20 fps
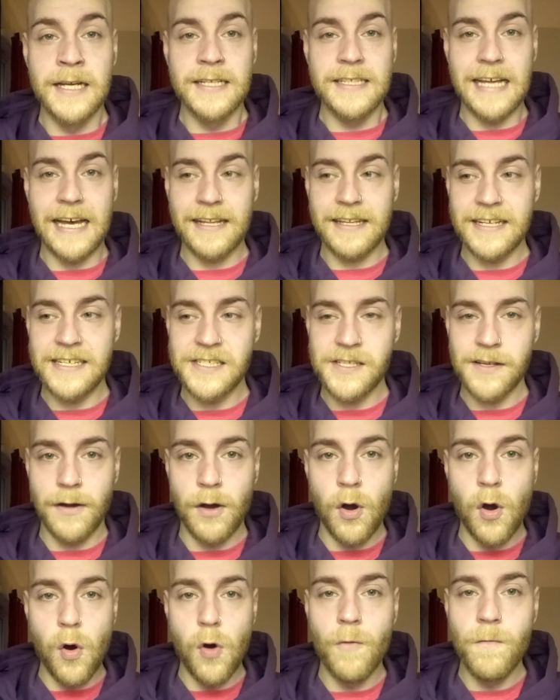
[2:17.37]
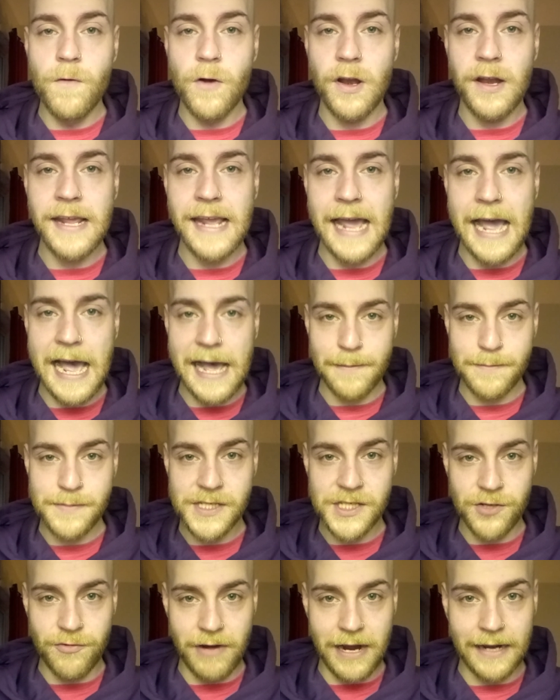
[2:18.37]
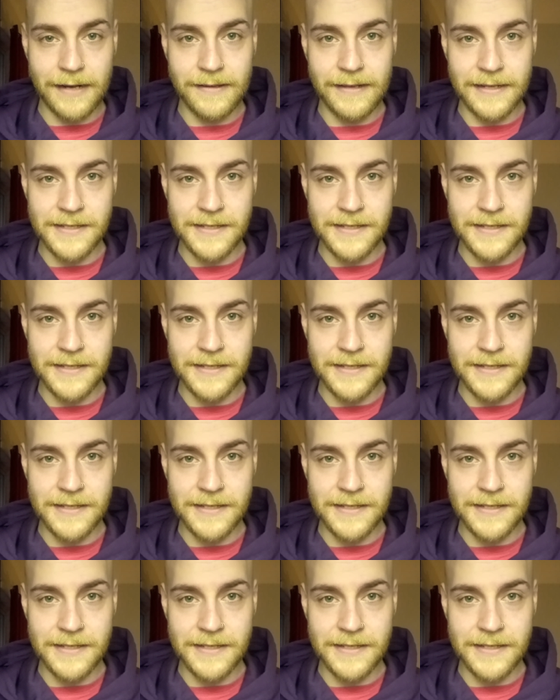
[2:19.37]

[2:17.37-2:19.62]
that is overly abstract